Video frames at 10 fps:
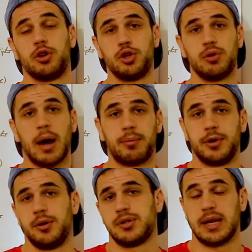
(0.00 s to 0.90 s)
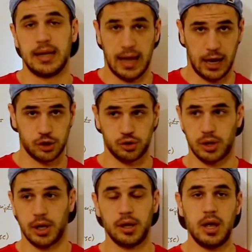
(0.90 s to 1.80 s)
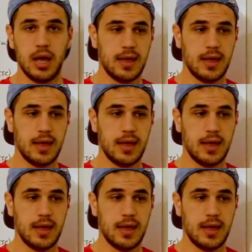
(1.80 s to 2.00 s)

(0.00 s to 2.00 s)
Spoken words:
do not produce any extra